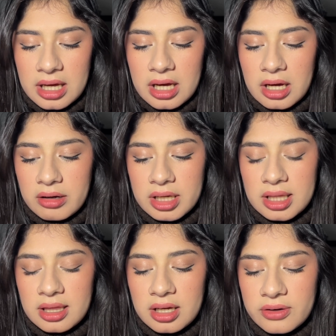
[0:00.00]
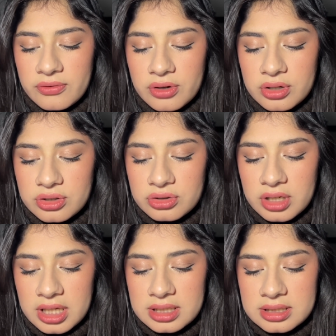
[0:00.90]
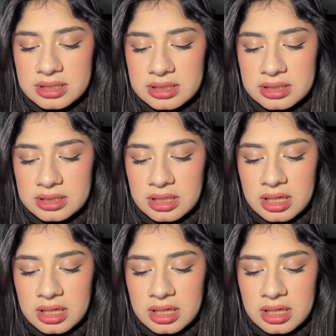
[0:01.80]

How I long for her trusts.